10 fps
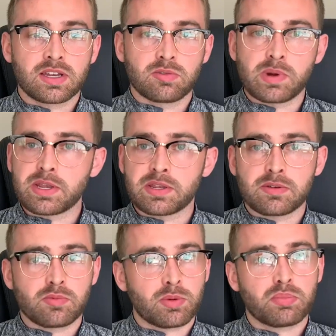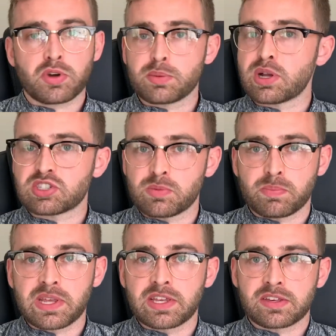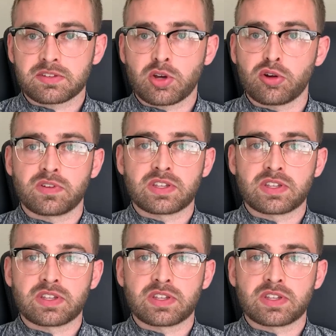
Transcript: we were pretty much in peak COVID